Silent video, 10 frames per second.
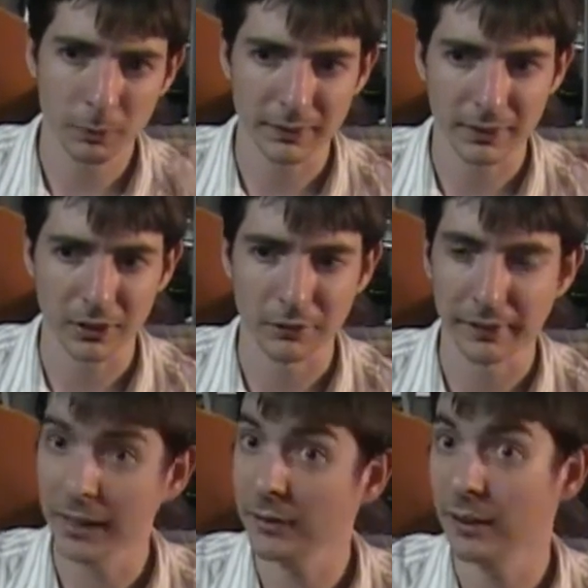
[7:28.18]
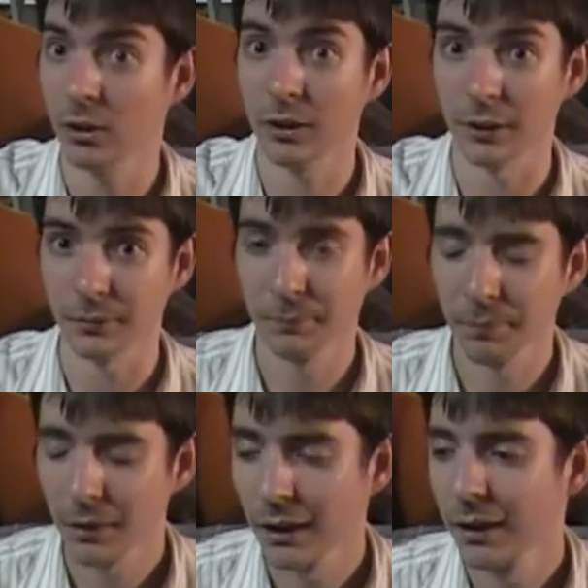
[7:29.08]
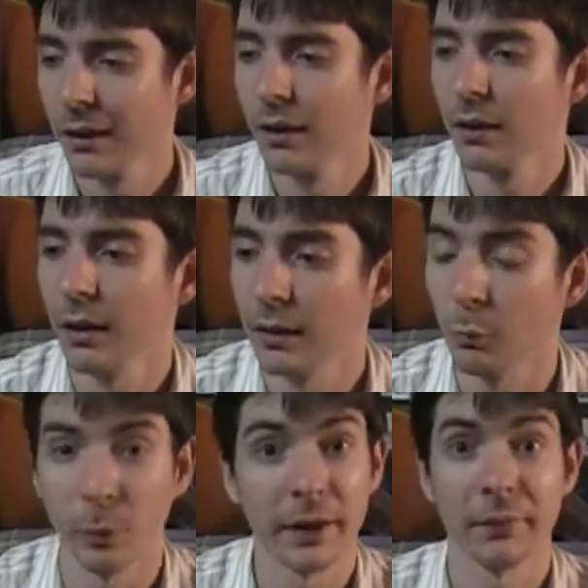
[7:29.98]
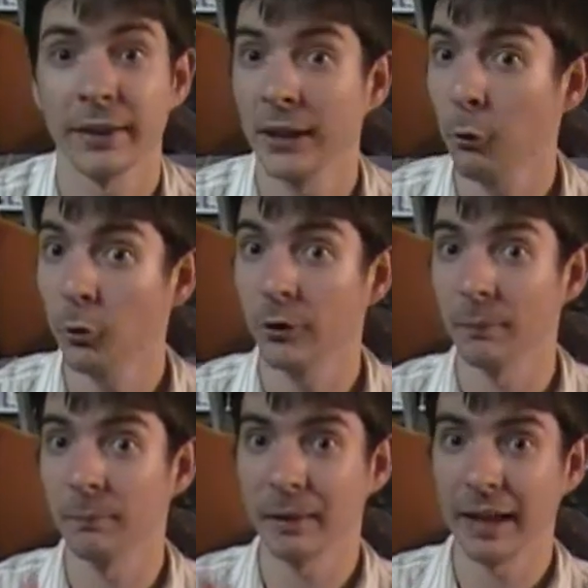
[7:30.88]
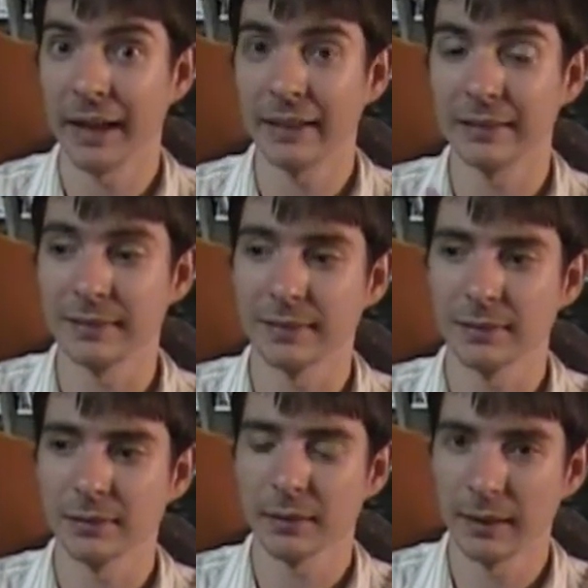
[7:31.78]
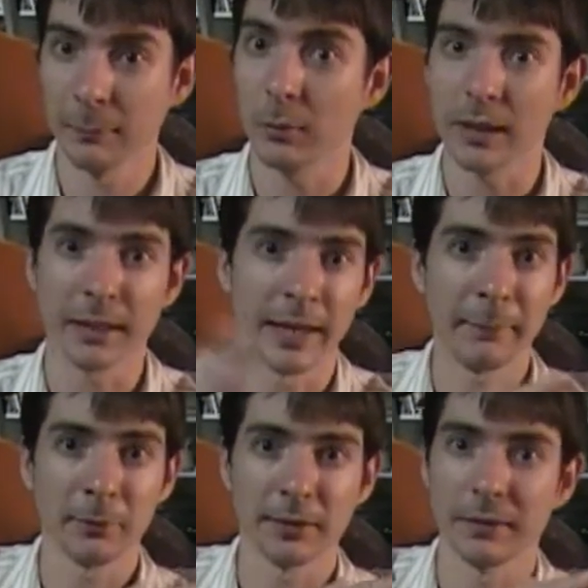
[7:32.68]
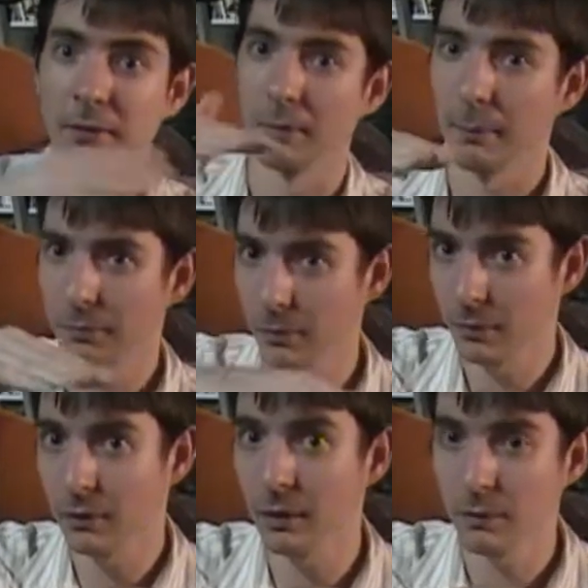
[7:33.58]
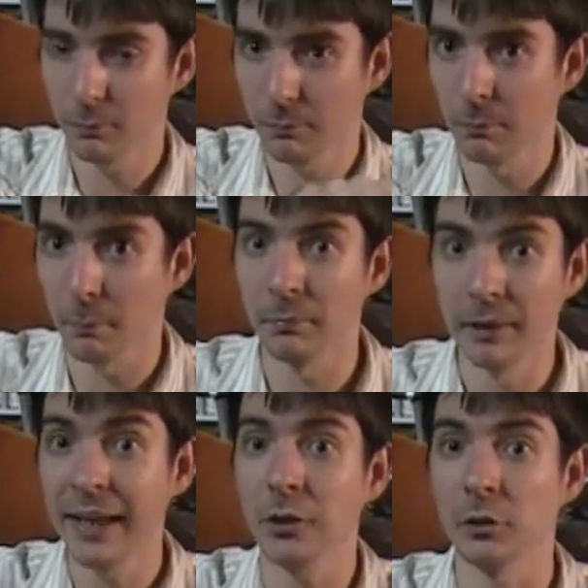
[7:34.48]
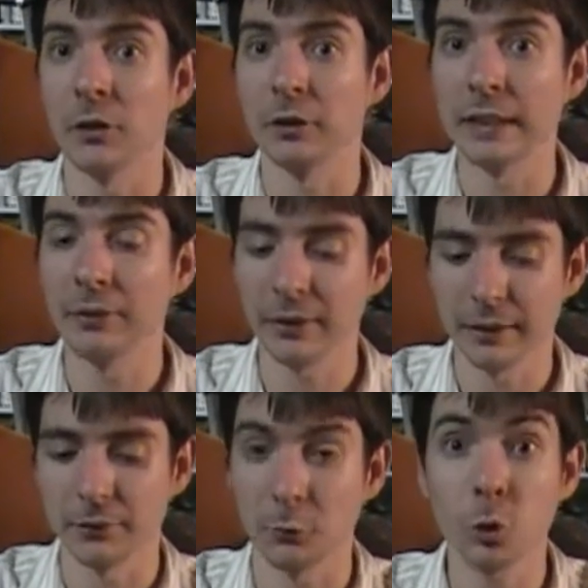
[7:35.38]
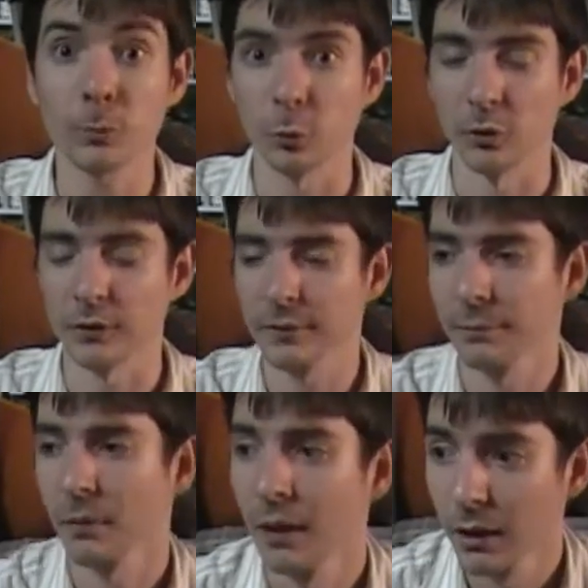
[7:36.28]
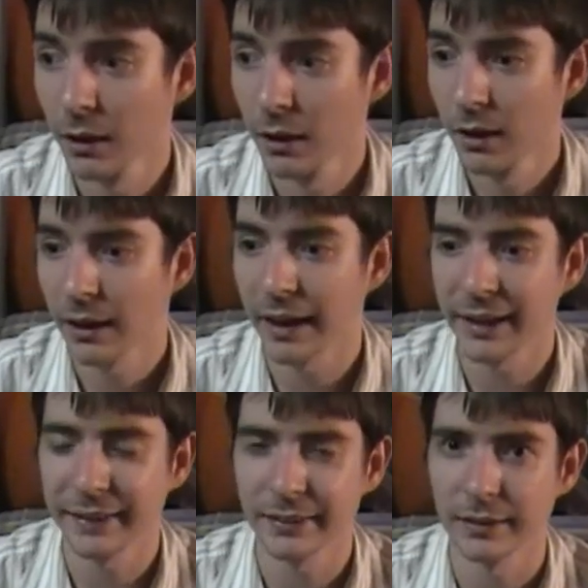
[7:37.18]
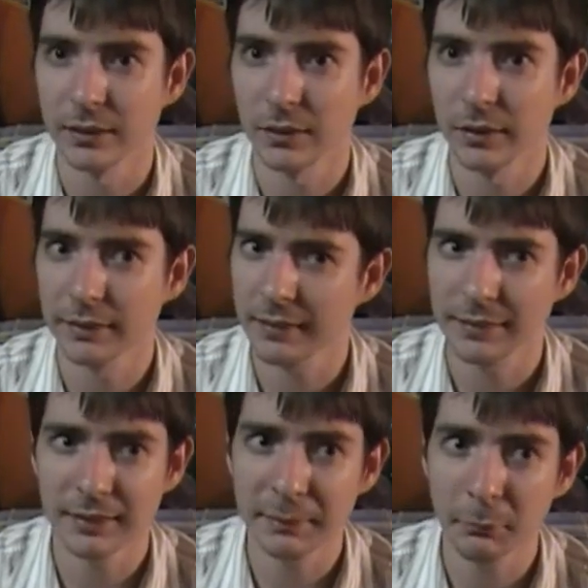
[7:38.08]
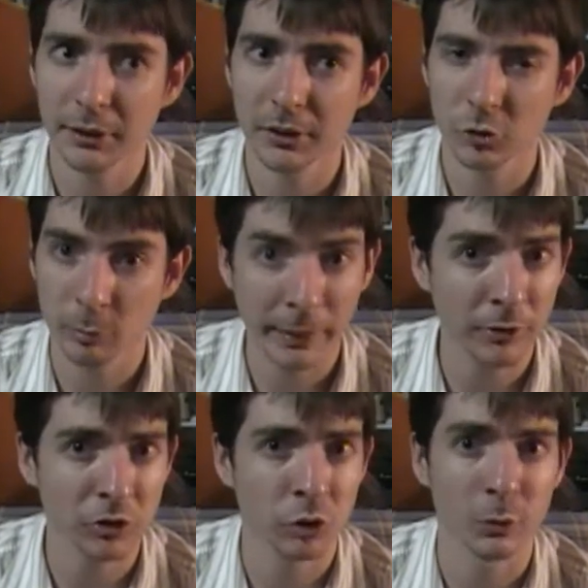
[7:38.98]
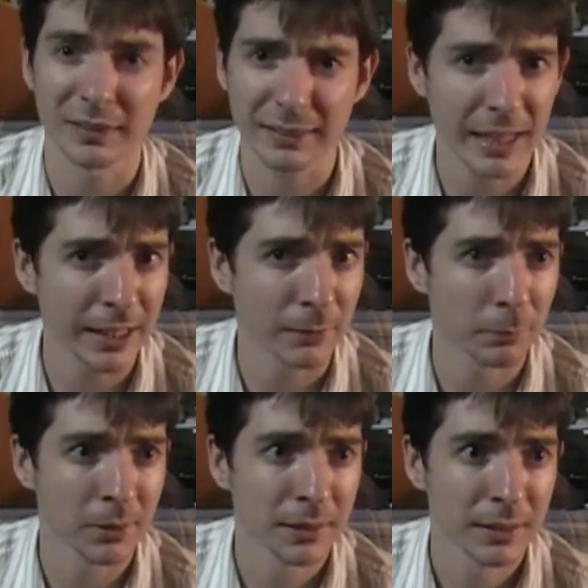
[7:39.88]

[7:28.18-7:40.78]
it called? The Telltale Heart. Where the killer has Emily Hamilton nailed underneath his floorboards. And there's a scene where she manages to escape